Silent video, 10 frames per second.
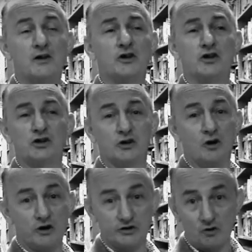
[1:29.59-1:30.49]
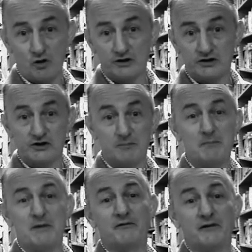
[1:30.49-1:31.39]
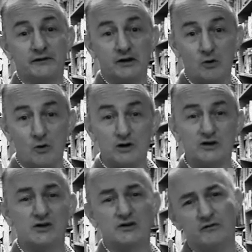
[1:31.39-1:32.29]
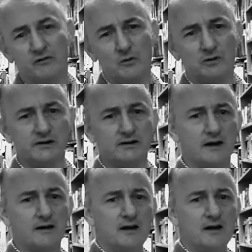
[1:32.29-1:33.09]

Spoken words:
There's just lots of horses. There might be 15 horses and foals and that.